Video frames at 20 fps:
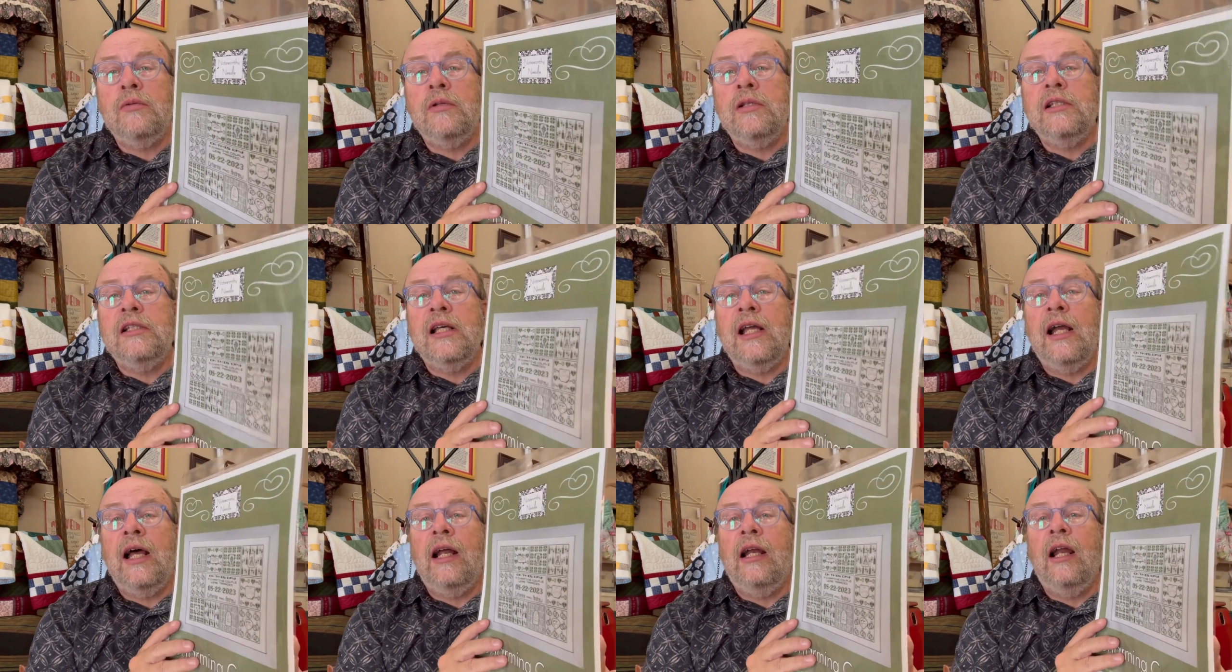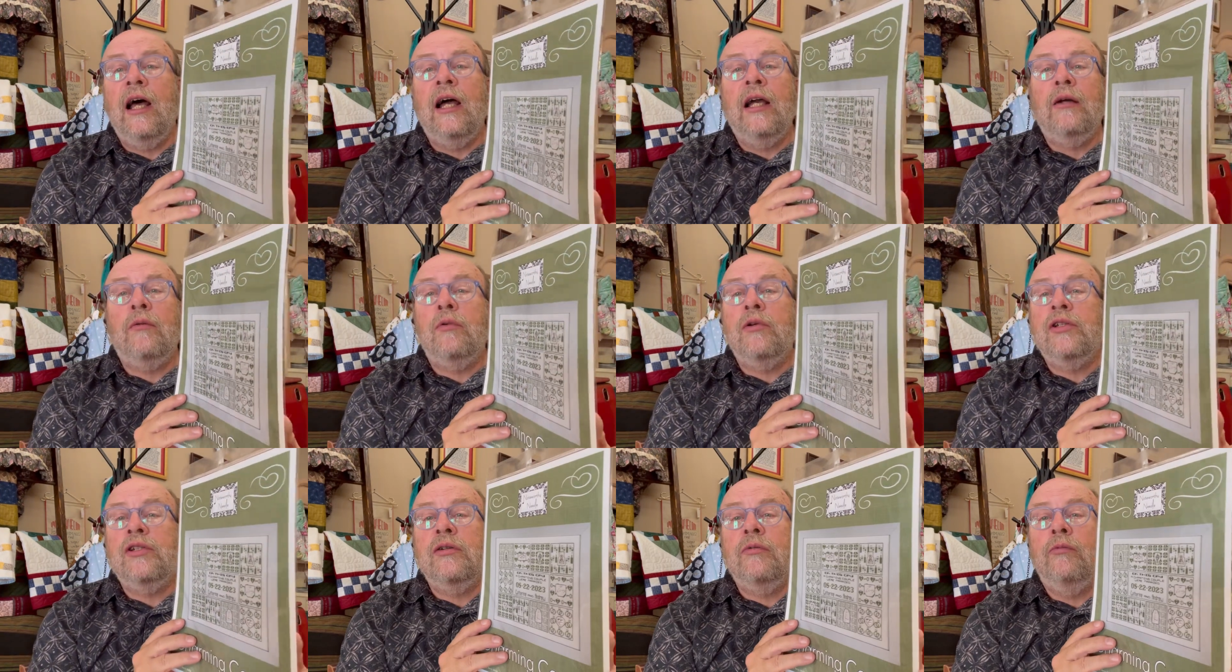ones that I like
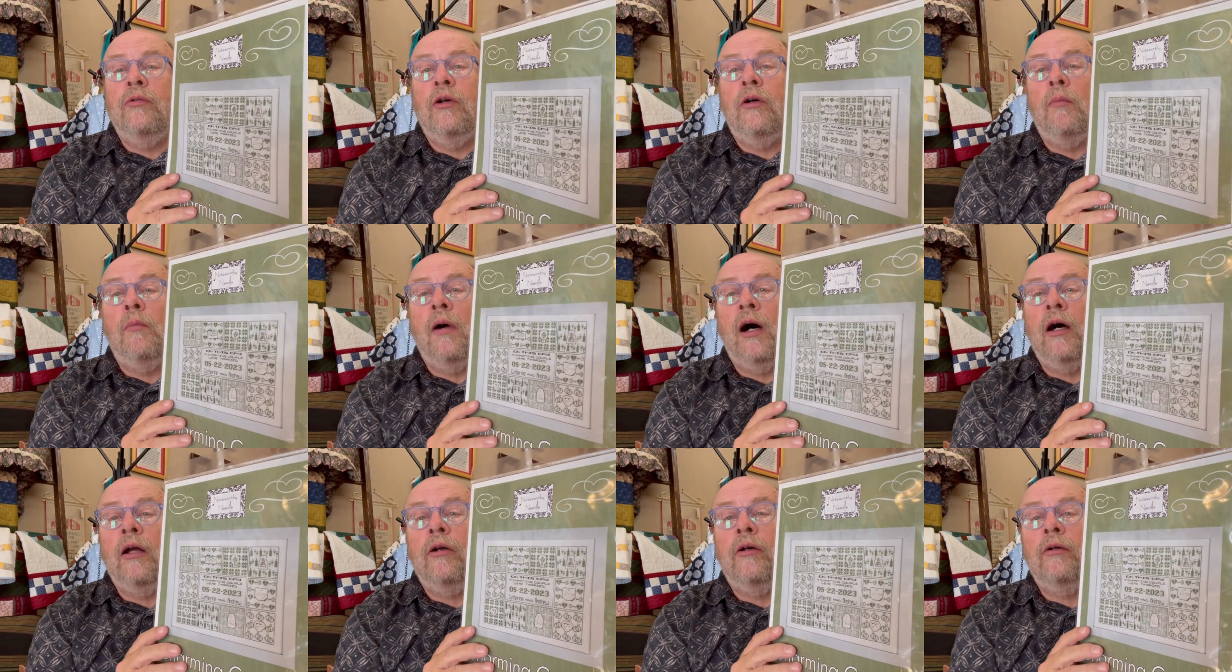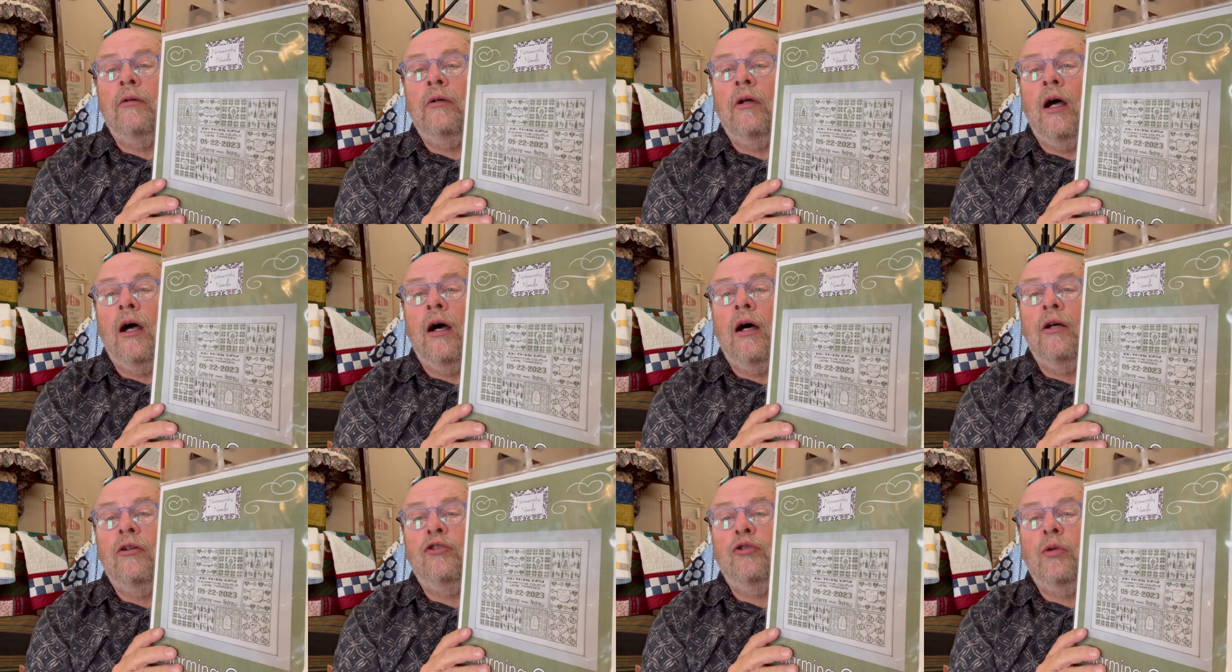with some real modern
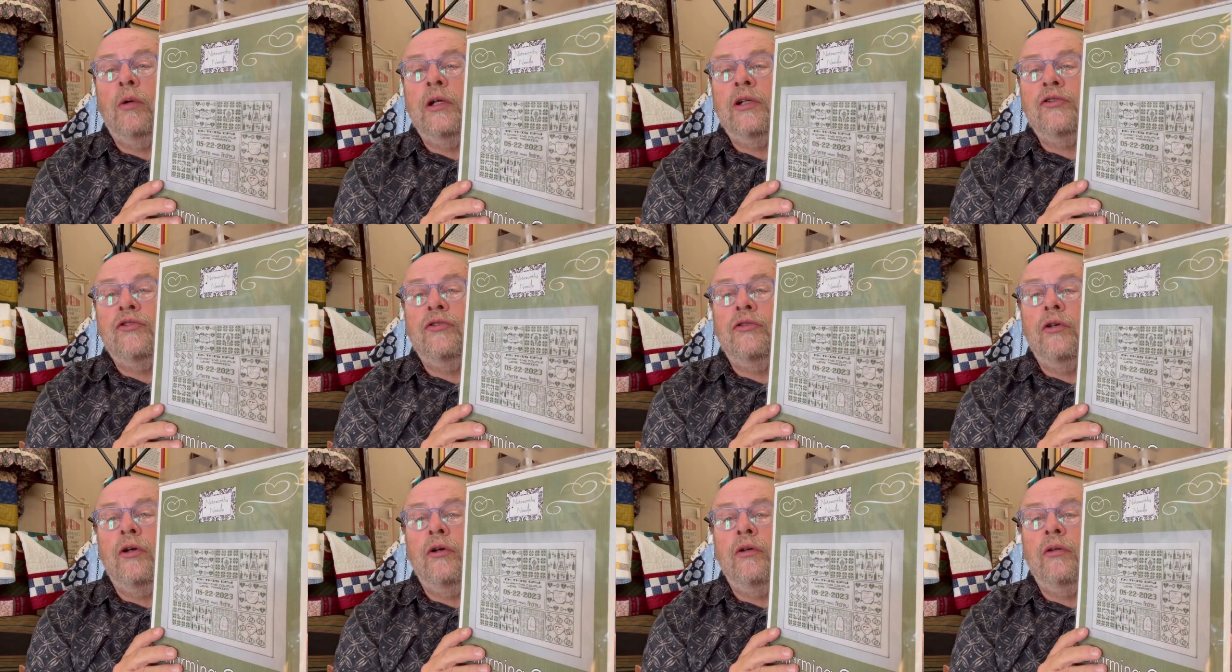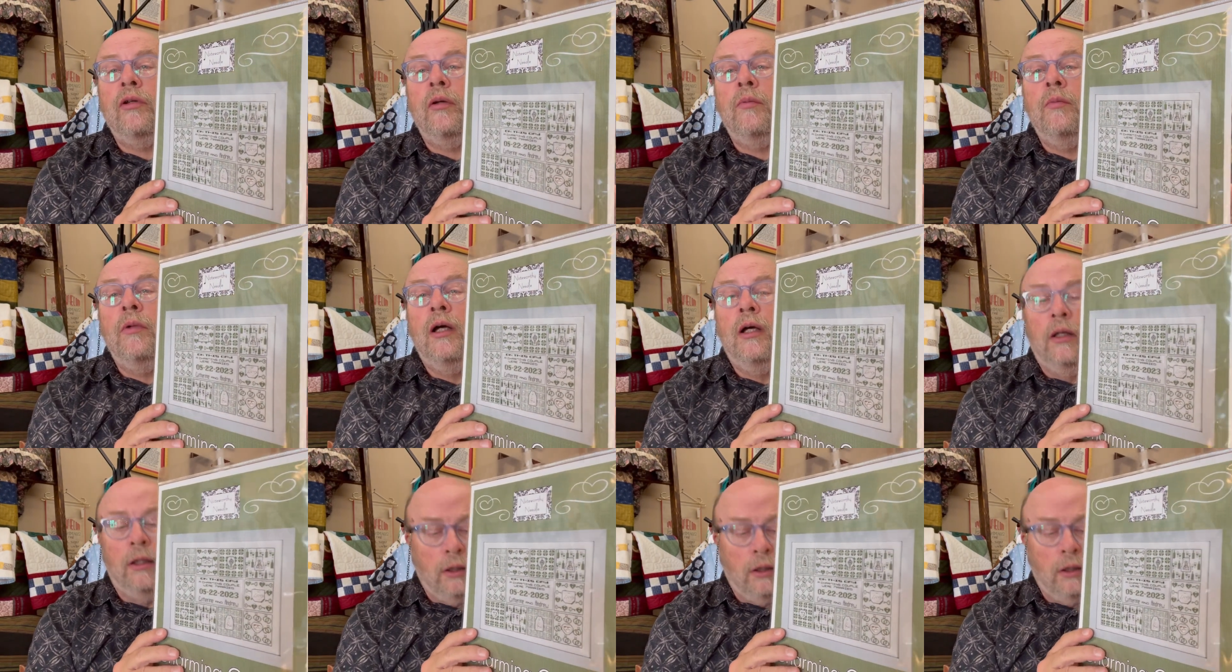twists to them.